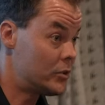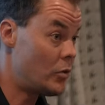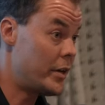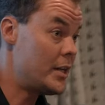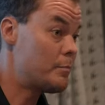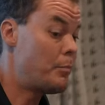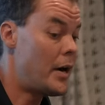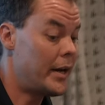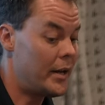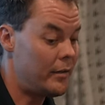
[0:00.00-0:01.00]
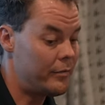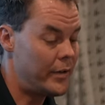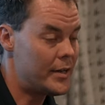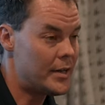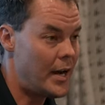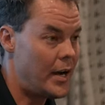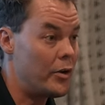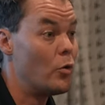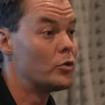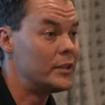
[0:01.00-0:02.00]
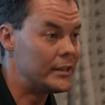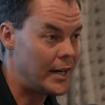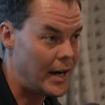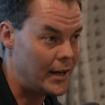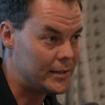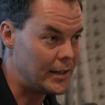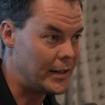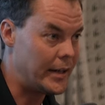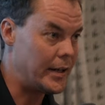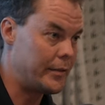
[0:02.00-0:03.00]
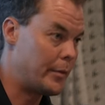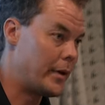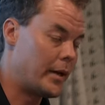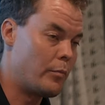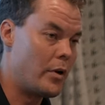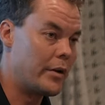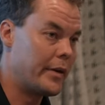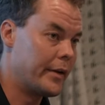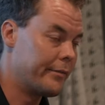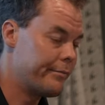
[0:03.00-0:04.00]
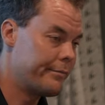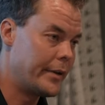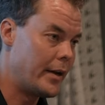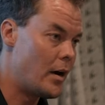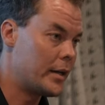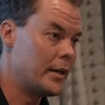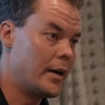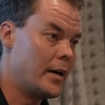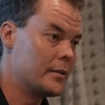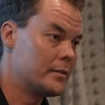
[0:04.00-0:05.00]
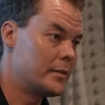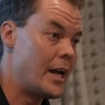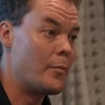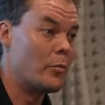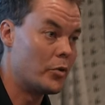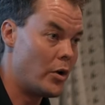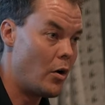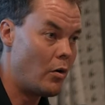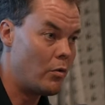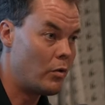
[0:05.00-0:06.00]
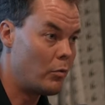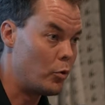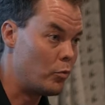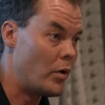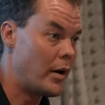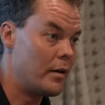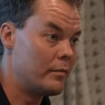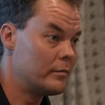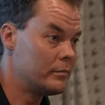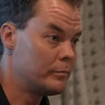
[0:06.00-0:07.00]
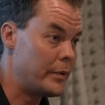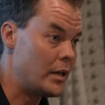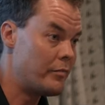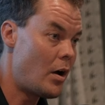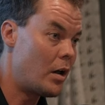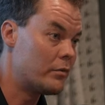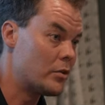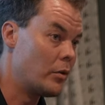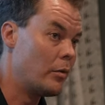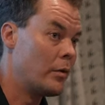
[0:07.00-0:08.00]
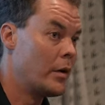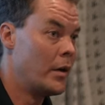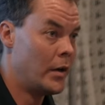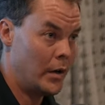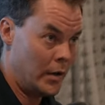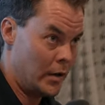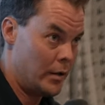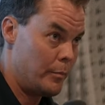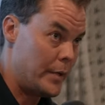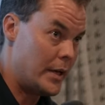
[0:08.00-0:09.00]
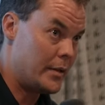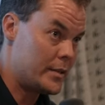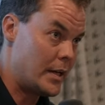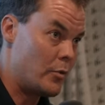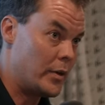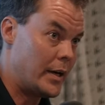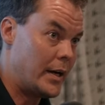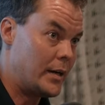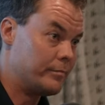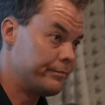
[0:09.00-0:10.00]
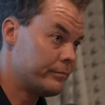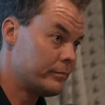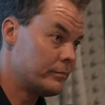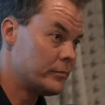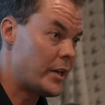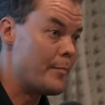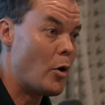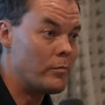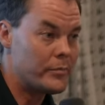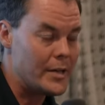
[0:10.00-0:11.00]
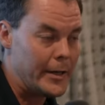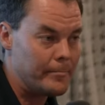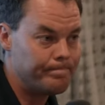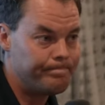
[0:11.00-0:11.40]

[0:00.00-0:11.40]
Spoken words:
So his buddy, Finnish guy, knows these guys, and they were like wondering if any hockey guys, Timu would know. Would want to be involved. So me, Timu, and Kimo, Timonen.